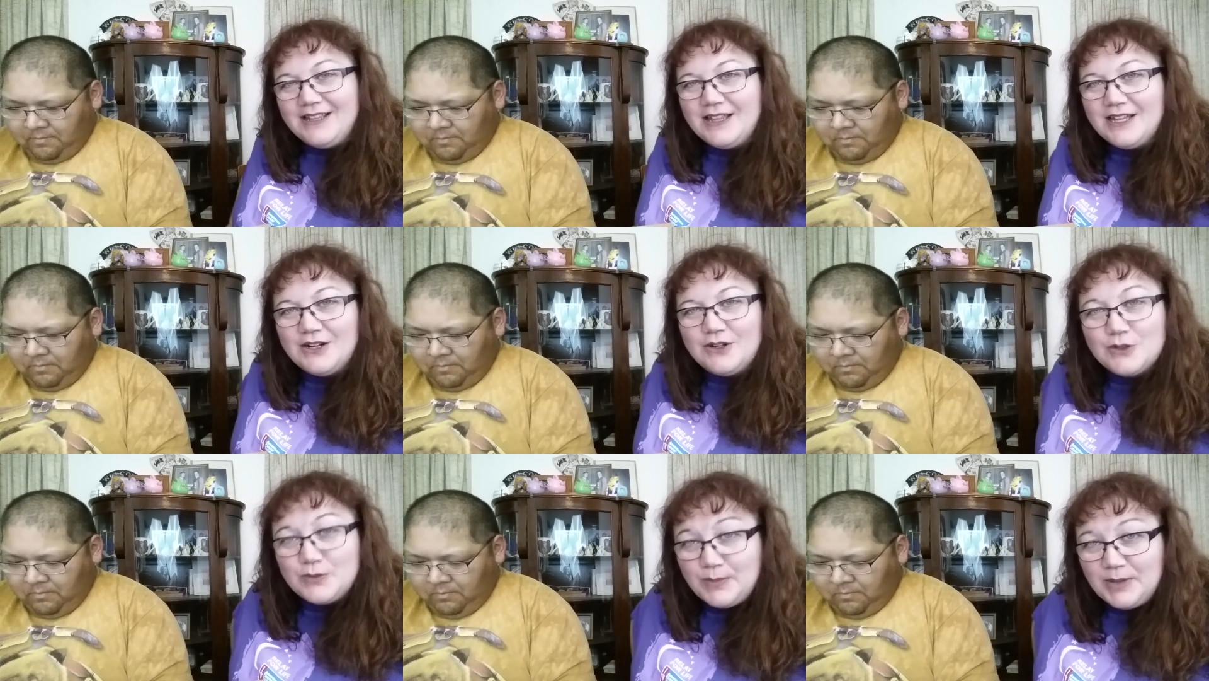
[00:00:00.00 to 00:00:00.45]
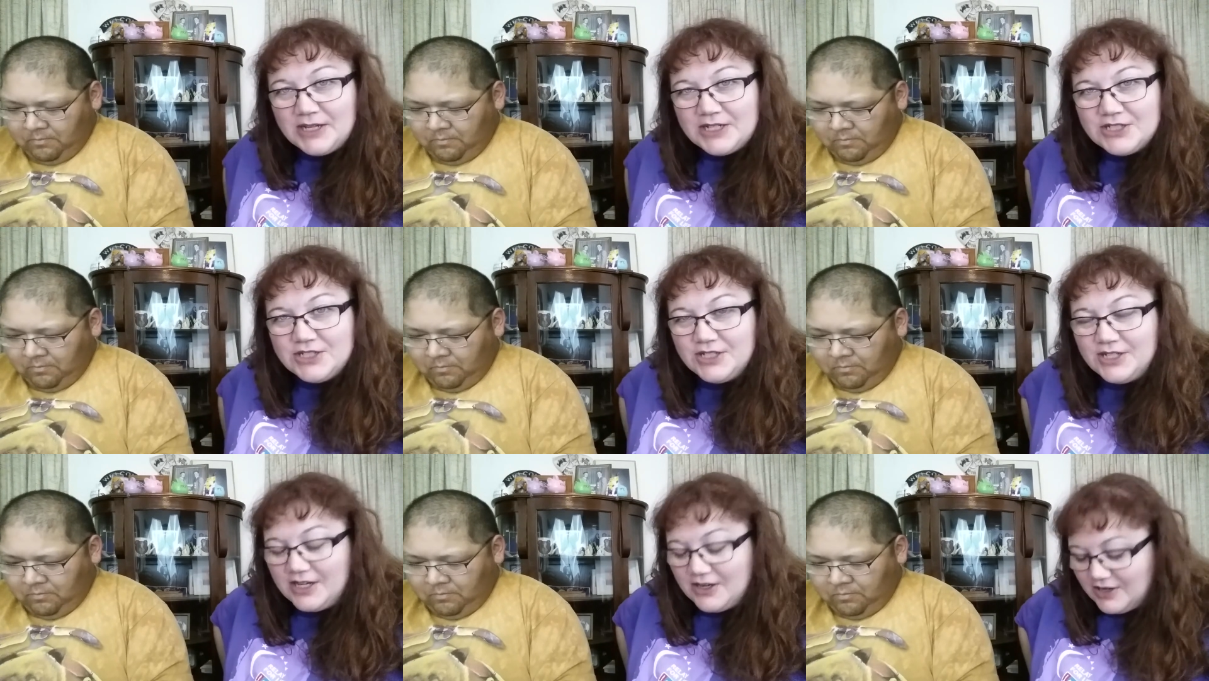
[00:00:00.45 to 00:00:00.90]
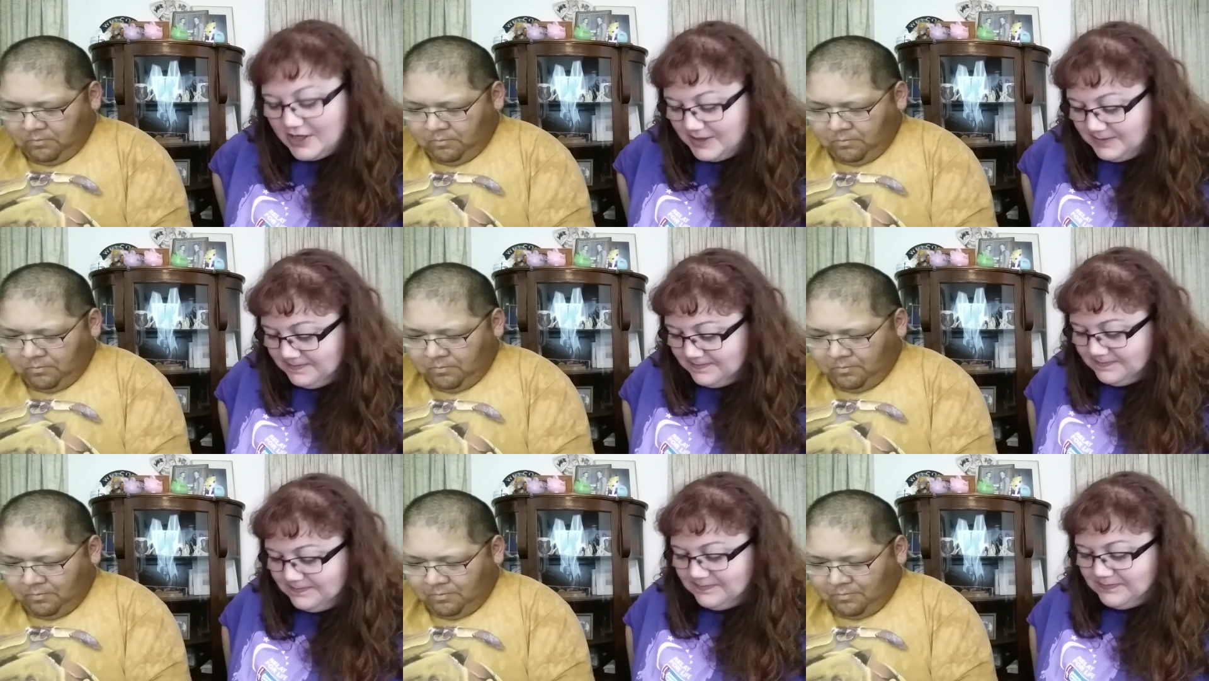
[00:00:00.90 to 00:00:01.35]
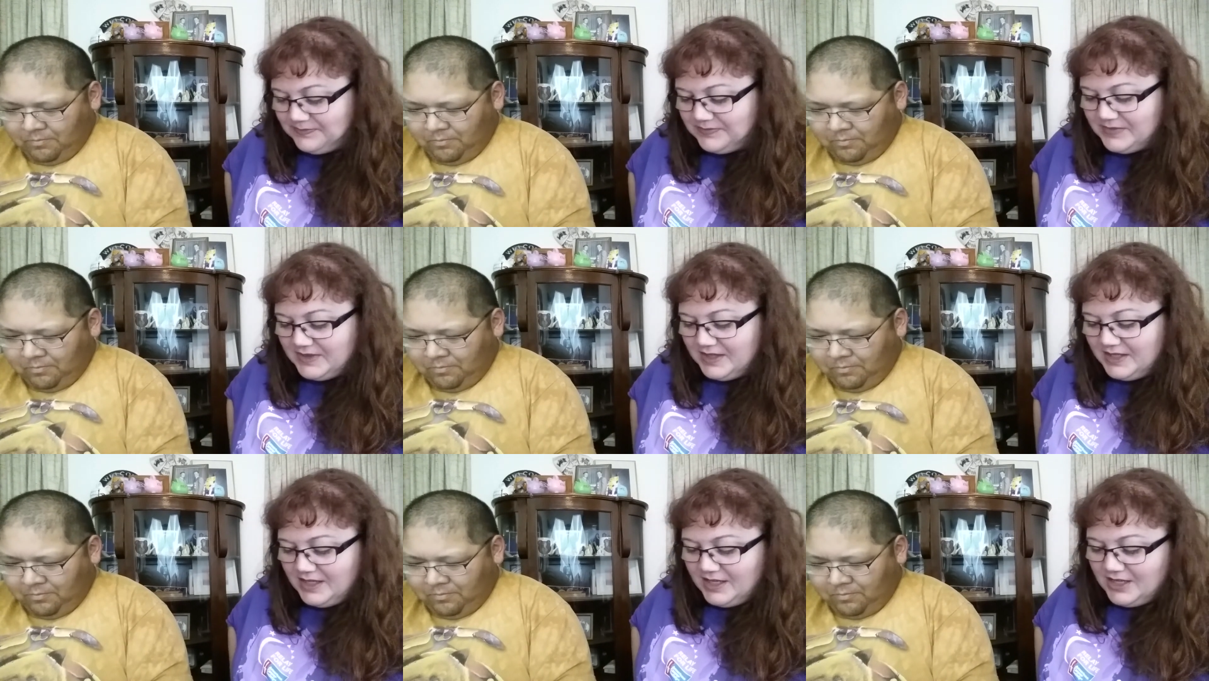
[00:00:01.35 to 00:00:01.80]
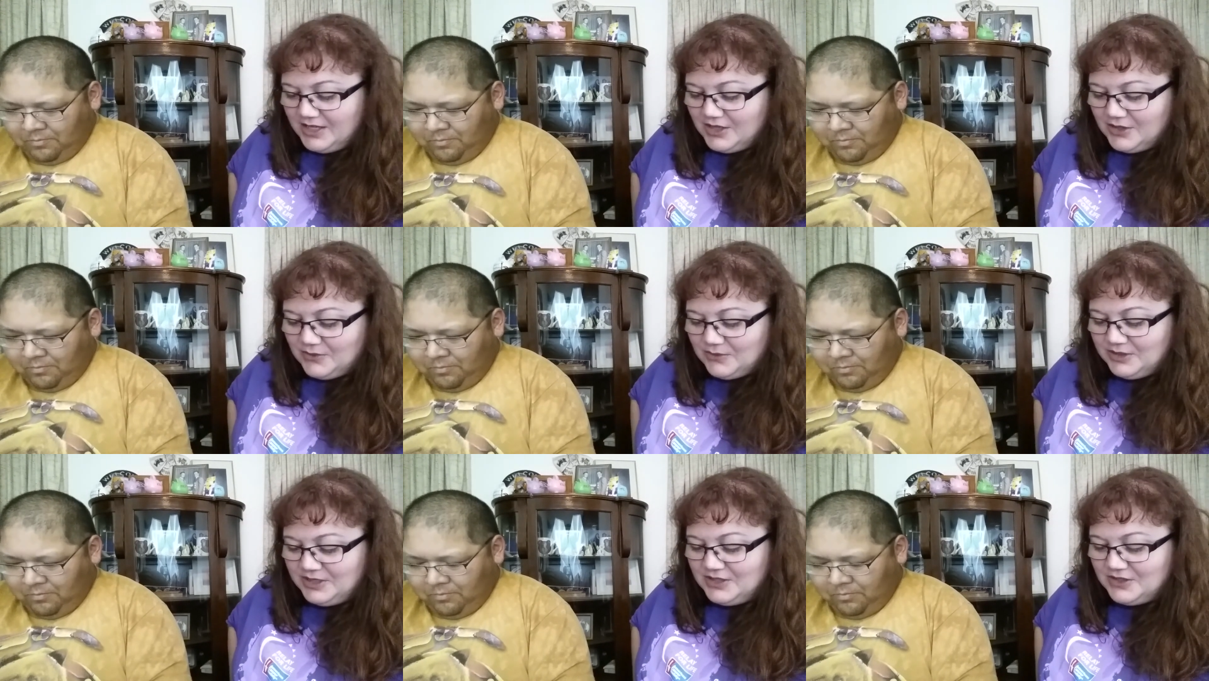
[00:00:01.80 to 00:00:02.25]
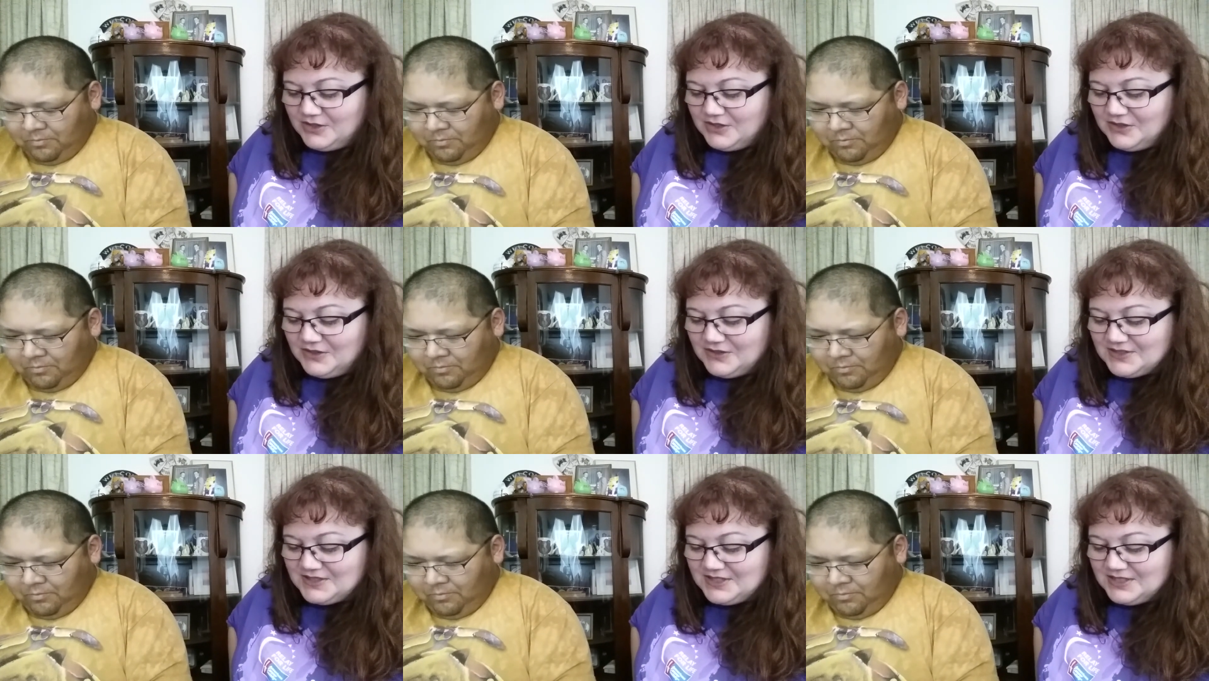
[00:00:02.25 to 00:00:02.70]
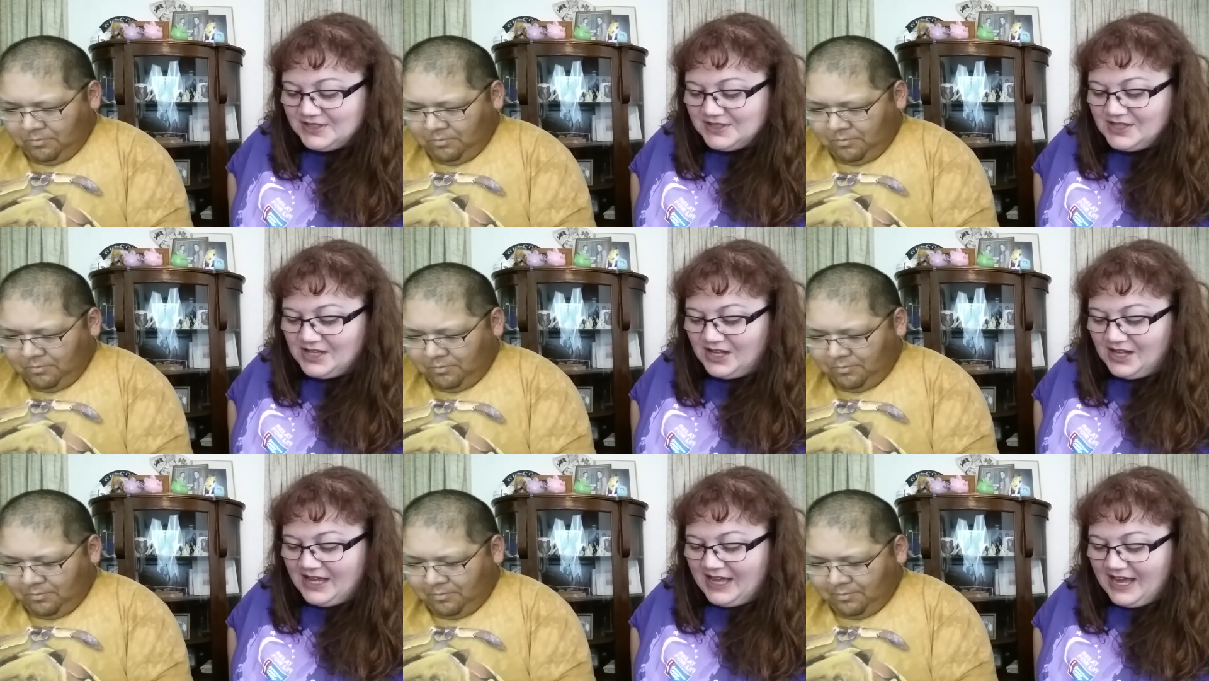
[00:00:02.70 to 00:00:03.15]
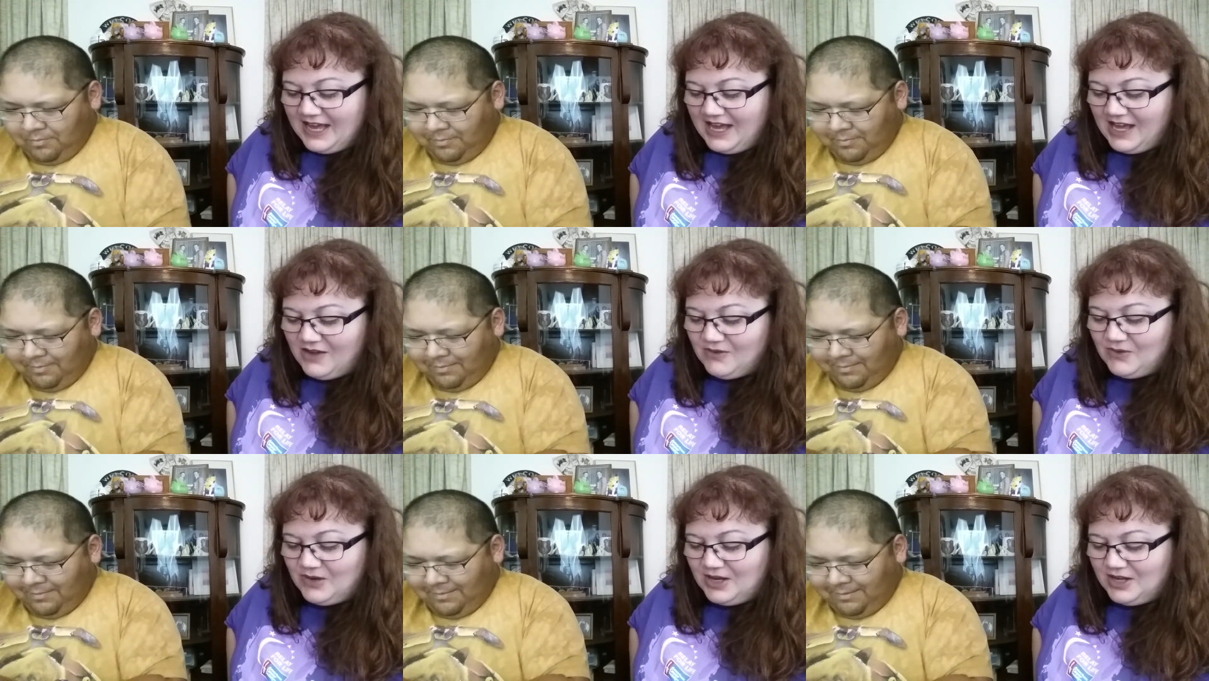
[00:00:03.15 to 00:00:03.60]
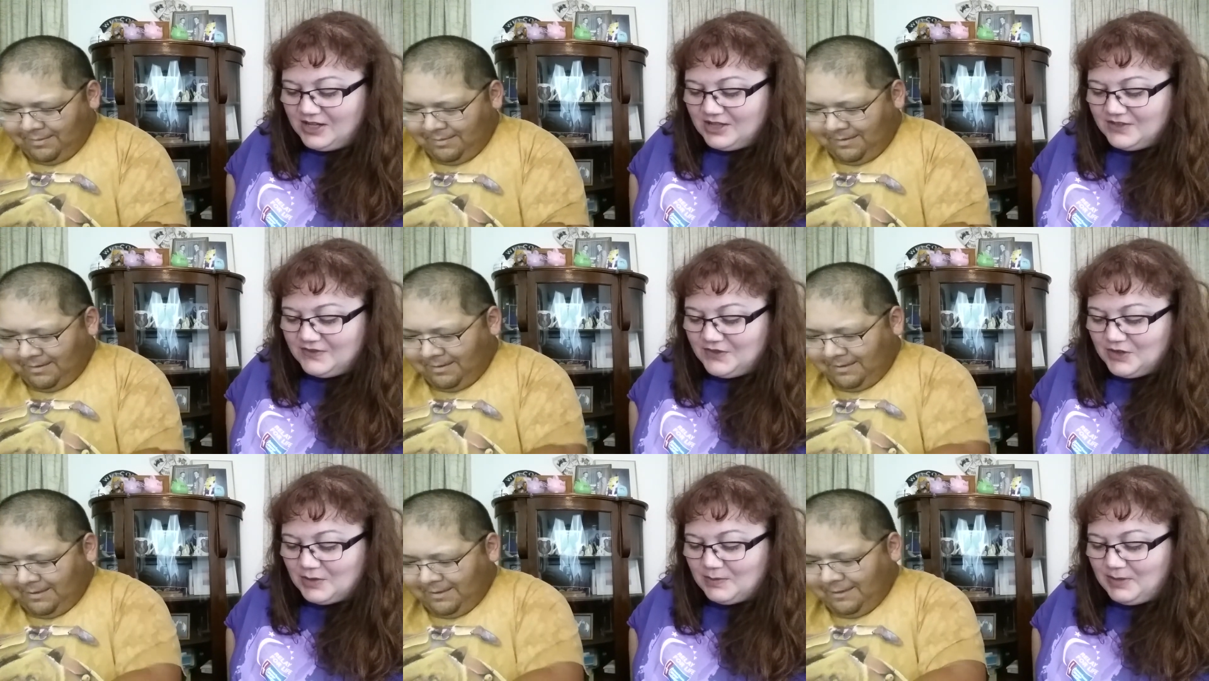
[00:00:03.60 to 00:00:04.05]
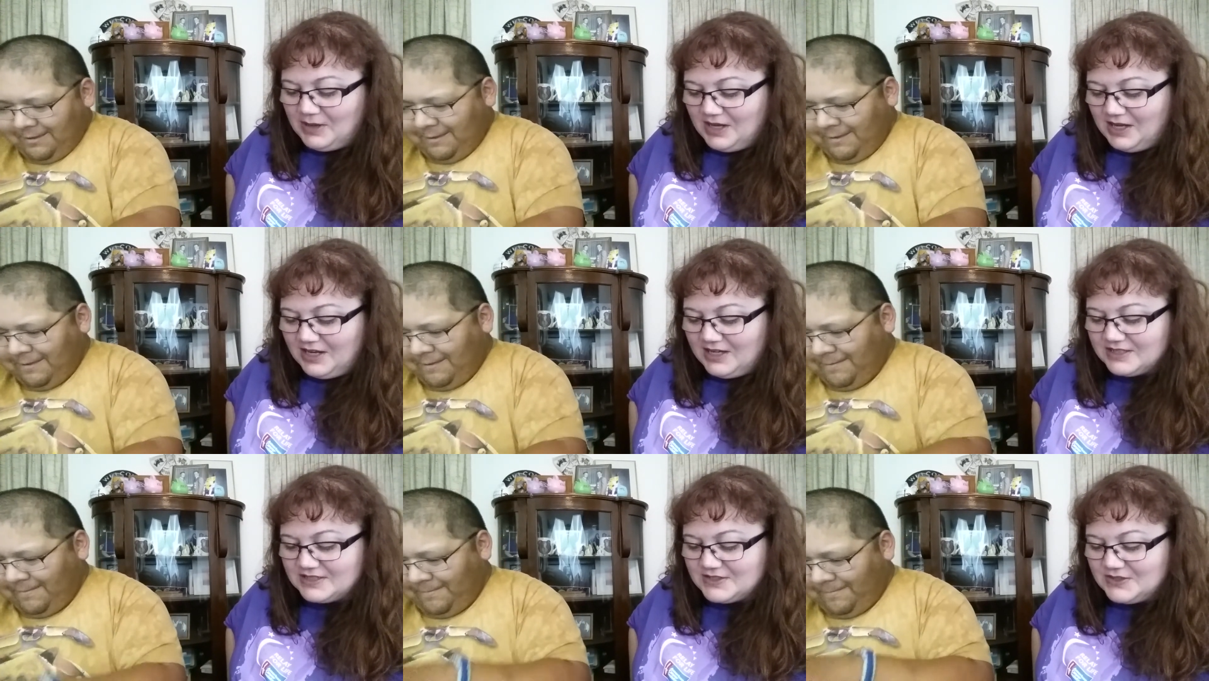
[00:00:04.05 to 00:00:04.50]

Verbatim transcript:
Speaker 1: I thought it was Pictionary. Hmm. We know you still have all of your pogs,